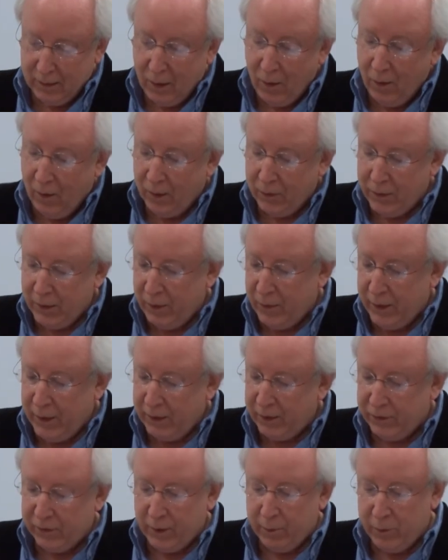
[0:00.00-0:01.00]
Although it
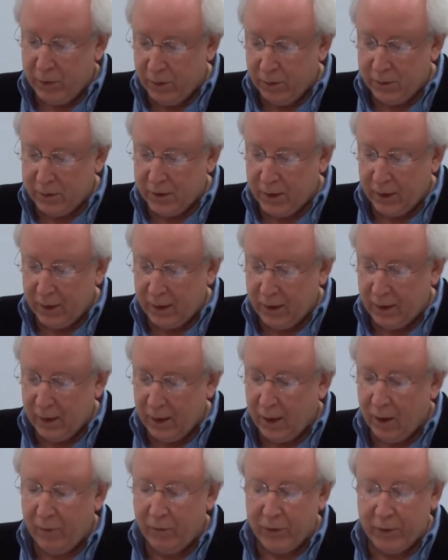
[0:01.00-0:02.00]
is the music
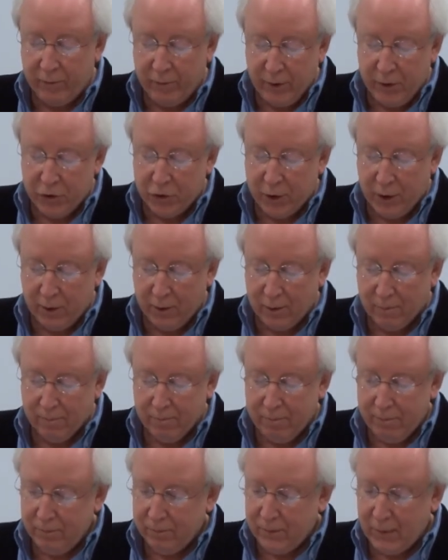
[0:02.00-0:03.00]
of the vision,
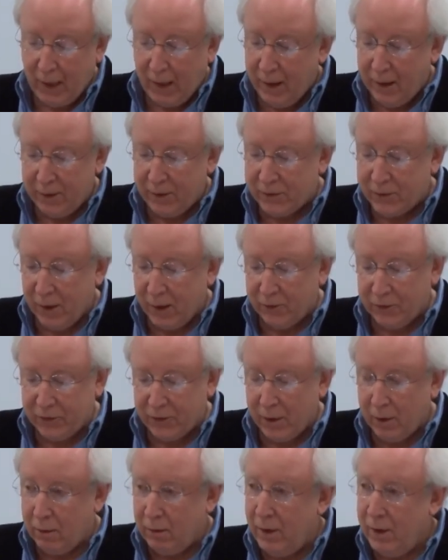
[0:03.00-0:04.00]
it is
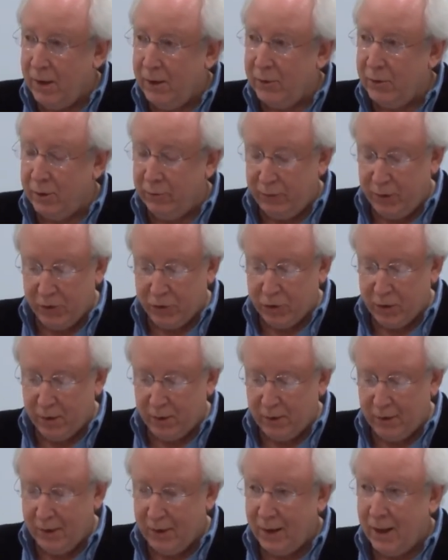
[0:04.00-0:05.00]
also the
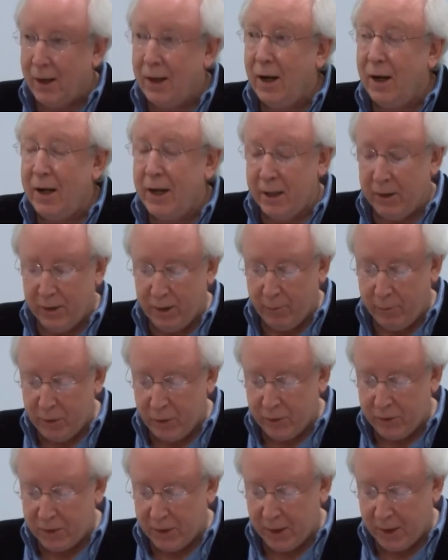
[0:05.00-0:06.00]
vision in the
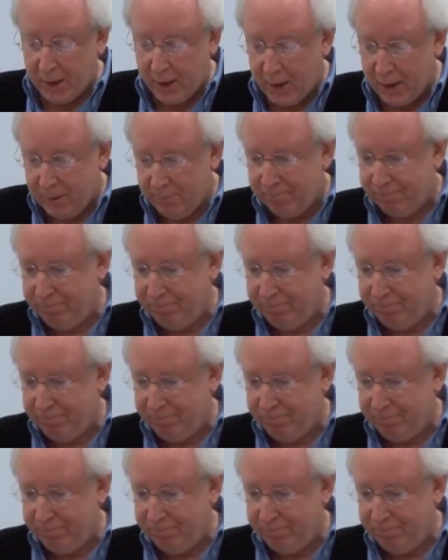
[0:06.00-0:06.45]
music.